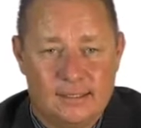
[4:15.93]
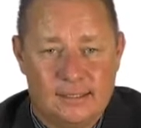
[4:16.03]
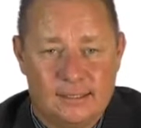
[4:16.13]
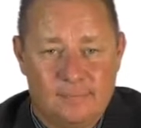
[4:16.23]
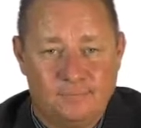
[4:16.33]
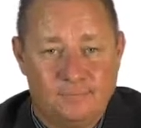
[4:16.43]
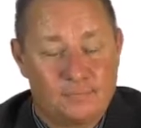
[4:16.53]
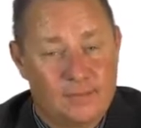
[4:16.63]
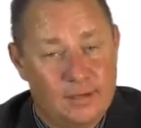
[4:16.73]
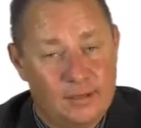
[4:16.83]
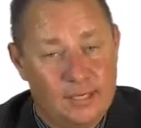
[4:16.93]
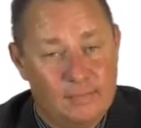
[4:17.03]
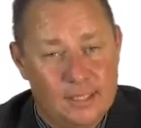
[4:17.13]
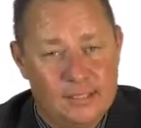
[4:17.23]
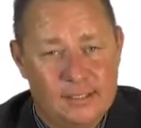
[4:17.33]
our
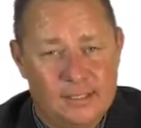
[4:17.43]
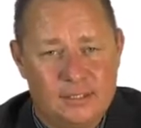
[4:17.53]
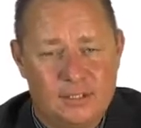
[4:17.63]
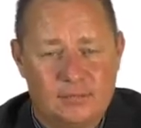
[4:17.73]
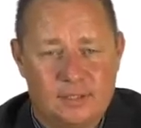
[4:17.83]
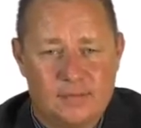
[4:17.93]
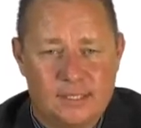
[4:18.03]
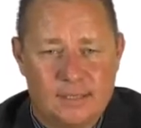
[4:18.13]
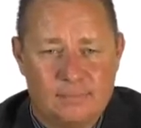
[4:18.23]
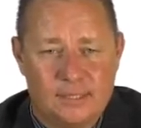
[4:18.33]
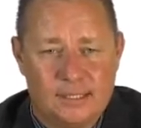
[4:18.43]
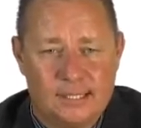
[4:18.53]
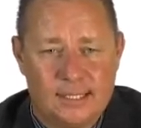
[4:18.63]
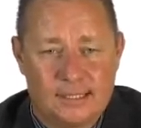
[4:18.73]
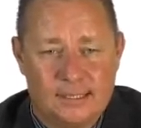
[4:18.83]
liabilities in terms of the Companies
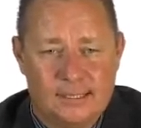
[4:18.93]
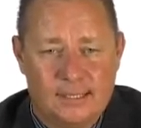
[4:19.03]
Act,